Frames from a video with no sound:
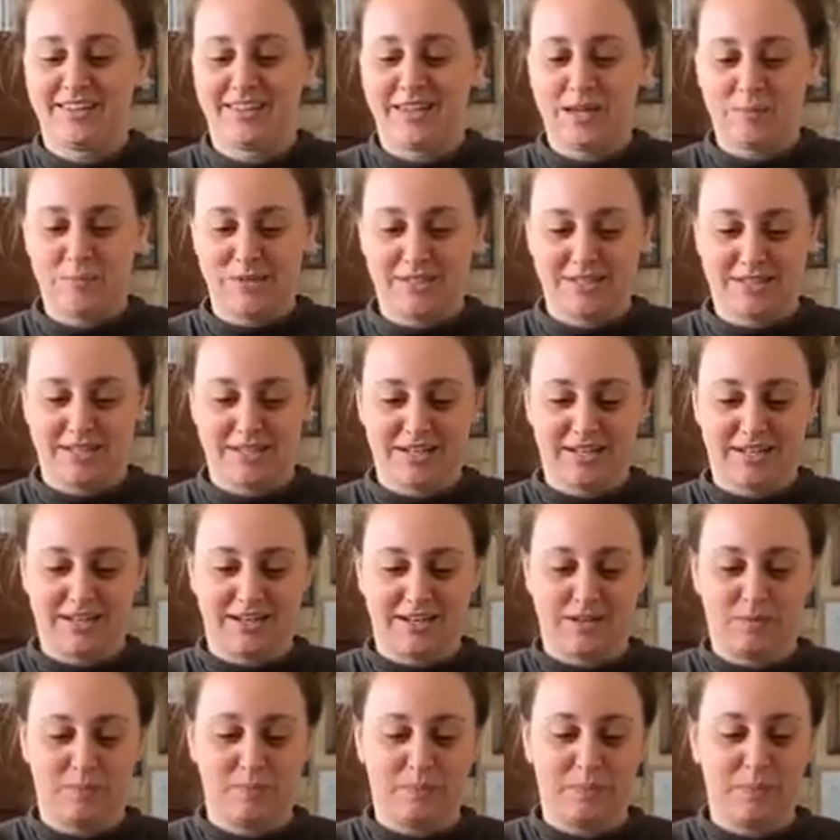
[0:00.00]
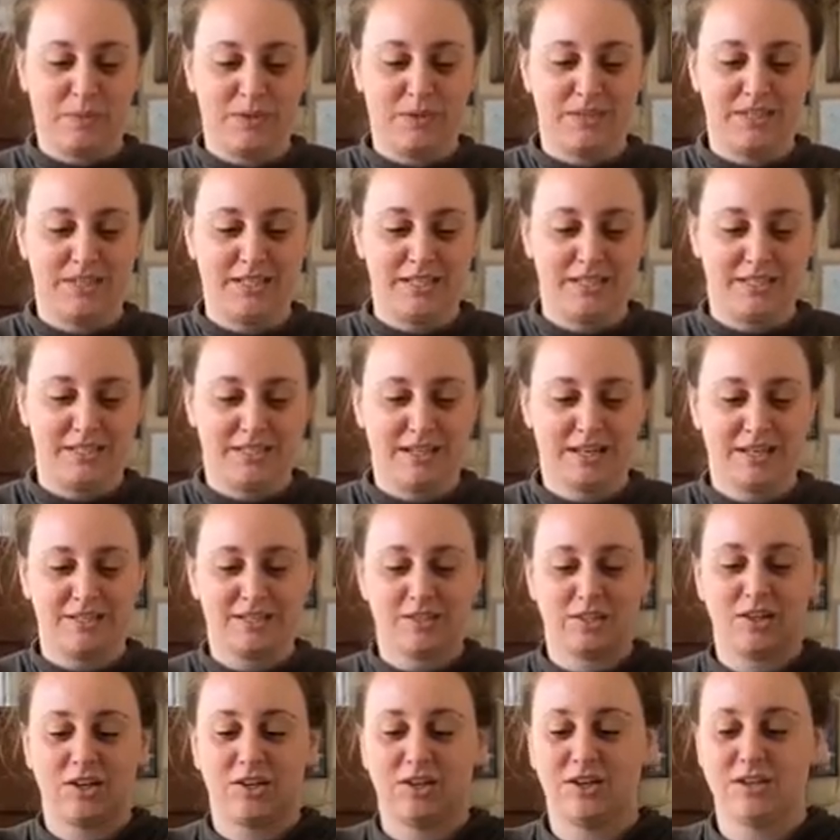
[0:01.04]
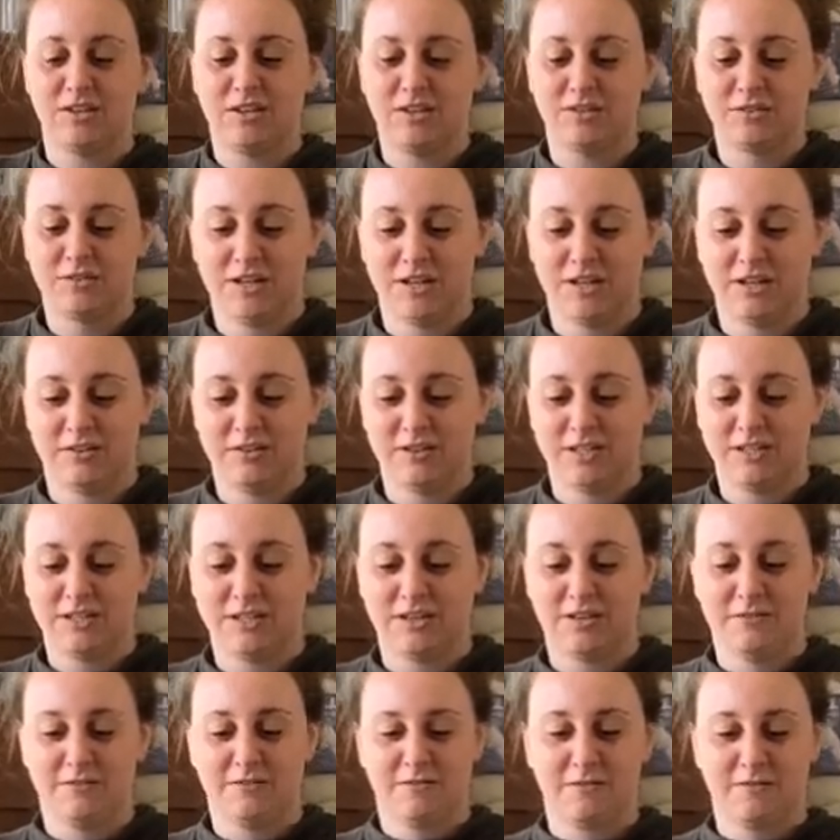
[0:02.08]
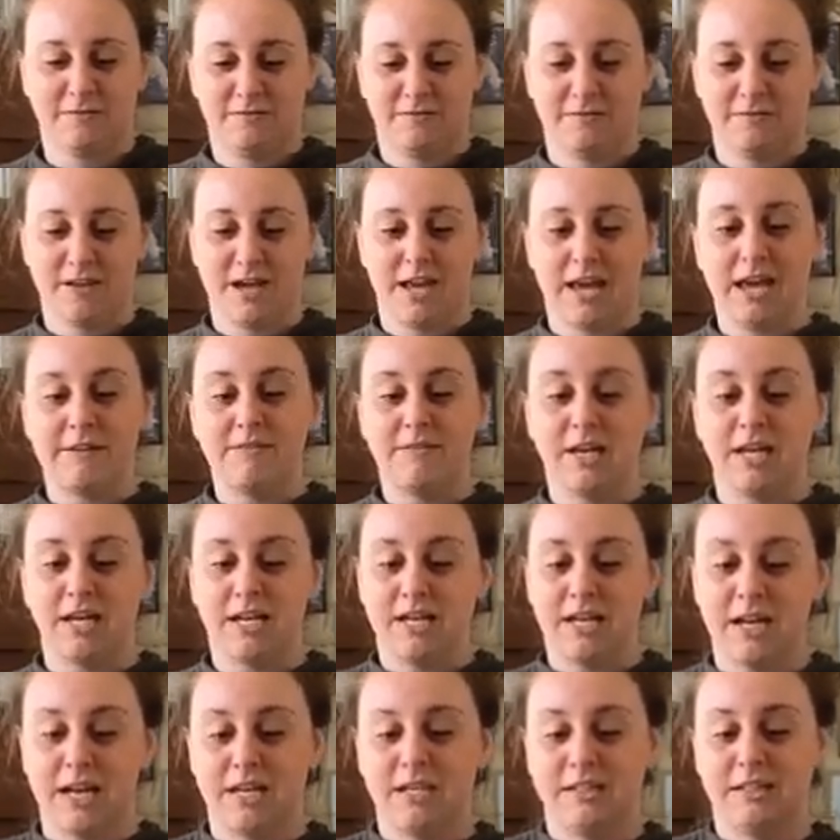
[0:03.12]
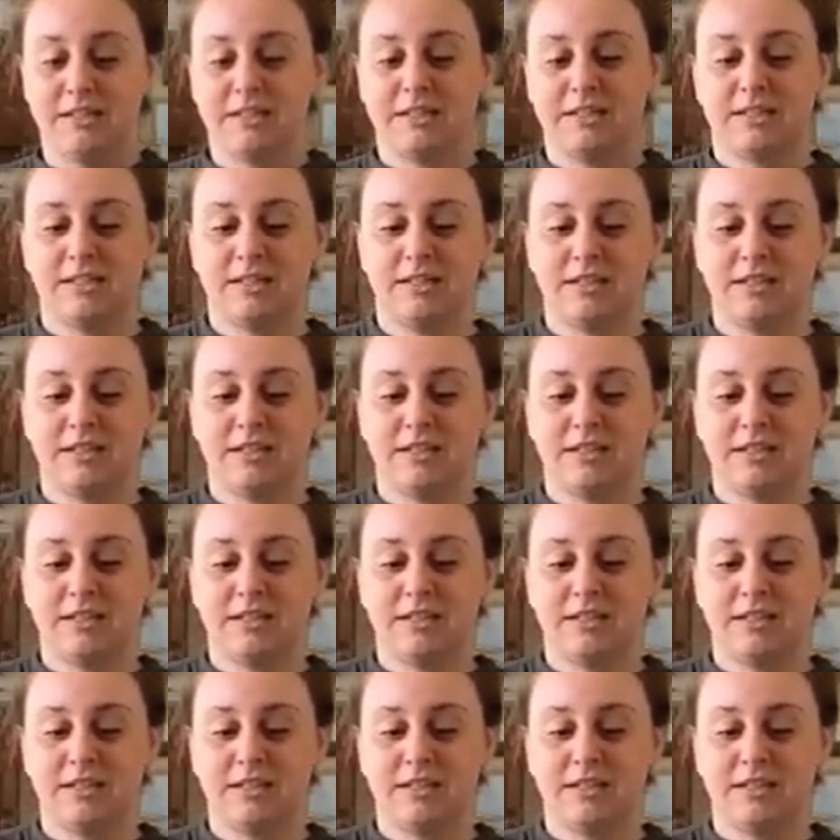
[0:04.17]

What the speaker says: just gonna kind of put these guys all around until I have a nice